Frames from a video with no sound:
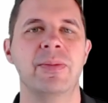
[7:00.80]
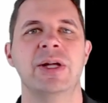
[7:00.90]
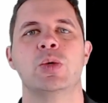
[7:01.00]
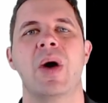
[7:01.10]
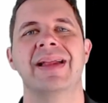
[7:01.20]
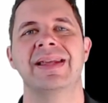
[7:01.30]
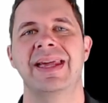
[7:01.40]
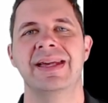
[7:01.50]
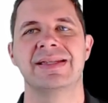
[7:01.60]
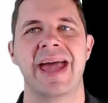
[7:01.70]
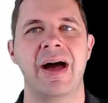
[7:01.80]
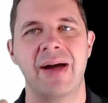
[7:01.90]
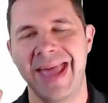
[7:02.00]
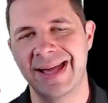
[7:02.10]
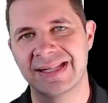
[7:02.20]
image one is our
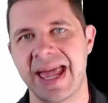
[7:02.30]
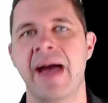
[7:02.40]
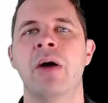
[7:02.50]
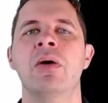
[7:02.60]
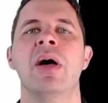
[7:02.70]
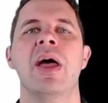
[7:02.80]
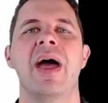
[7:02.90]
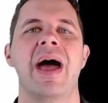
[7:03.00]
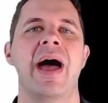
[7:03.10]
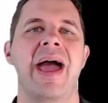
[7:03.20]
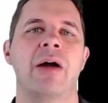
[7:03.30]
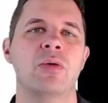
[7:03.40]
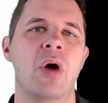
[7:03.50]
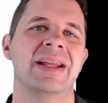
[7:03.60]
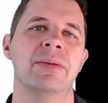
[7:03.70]
XL, our
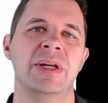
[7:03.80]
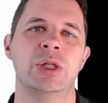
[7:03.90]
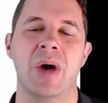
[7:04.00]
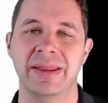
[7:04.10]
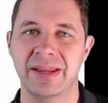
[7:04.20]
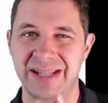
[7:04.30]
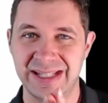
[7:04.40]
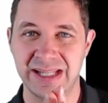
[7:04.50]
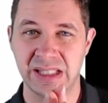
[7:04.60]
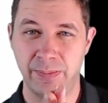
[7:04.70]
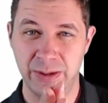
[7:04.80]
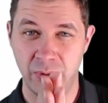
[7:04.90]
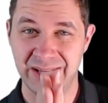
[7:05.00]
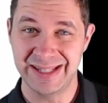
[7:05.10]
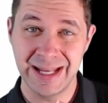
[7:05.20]
right image one, the distance
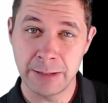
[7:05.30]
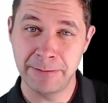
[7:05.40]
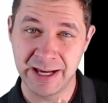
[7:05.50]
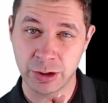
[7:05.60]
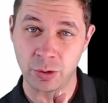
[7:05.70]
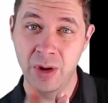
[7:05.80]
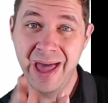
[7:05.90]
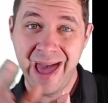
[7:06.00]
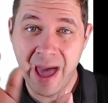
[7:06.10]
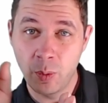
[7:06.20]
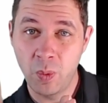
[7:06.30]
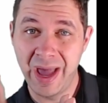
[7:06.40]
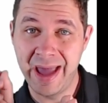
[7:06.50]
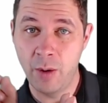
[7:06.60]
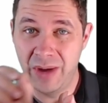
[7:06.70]
between the center pixel and
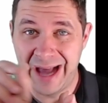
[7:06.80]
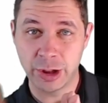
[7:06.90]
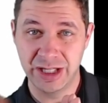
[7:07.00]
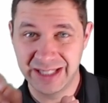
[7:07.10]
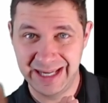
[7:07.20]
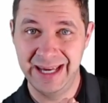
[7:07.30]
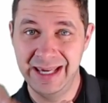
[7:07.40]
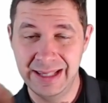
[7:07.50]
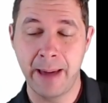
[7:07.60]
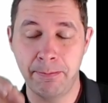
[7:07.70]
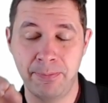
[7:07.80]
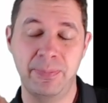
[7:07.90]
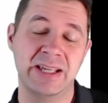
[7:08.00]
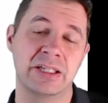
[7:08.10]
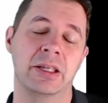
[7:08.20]
where we actually see that
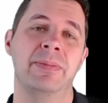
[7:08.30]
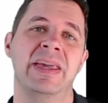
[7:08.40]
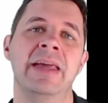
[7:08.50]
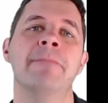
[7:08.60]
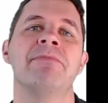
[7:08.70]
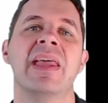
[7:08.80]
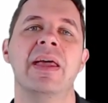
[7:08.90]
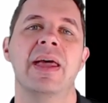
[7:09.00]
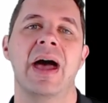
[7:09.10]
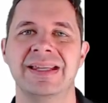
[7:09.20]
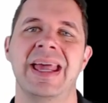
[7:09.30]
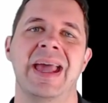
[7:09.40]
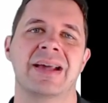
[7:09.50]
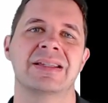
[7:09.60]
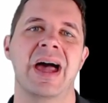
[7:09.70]
pixel appear, is
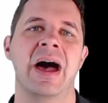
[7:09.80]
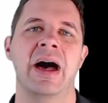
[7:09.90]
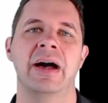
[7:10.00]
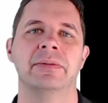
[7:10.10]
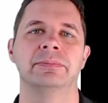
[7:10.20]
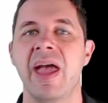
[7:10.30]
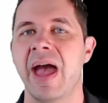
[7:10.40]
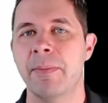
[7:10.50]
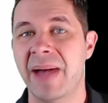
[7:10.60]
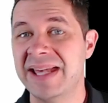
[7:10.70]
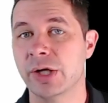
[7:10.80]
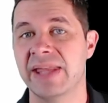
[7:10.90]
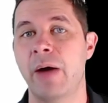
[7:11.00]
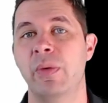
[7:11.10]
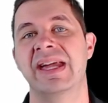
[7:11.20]
XR. And based on
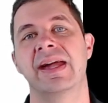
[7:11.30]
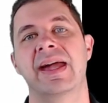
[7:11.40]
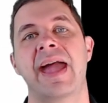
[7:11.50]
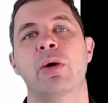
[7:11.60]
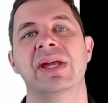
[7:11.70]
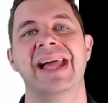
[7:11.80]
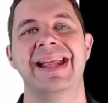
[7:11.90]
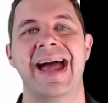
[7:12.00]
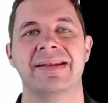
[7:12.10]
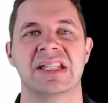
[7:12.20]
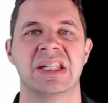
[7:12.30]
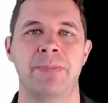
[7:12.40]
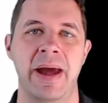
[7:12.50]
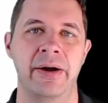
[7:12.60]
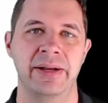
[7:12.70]
that, we can calculate our
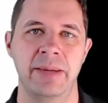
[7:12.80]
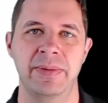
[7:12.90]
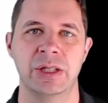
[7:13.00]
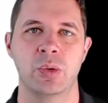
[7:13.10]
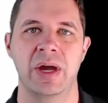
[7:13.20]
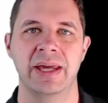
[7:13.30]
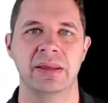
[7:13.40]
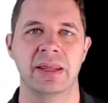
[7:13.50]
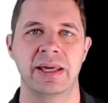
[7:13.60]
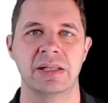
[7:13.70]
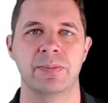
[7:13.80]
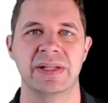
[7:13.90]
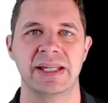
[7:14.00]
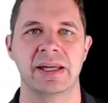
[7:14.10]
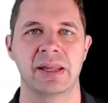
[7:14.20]
disparity between these
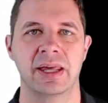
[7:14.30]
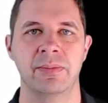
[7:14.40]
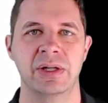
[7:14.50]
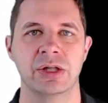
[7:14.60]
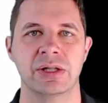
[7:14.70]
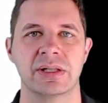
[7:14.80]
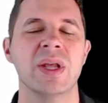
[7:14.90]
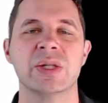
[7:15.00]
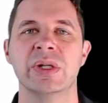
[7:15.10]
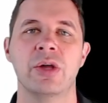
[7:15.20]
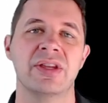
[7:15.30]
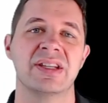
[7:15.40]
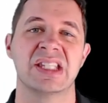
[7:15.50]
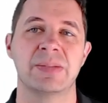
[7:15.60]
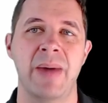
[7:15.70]
particular images. Once we know the
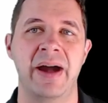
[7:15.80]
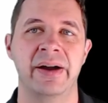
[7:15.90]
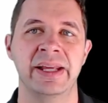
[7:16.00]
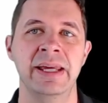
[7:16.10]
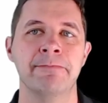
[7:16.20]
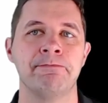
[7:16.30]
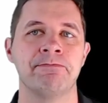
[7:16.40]
disparity,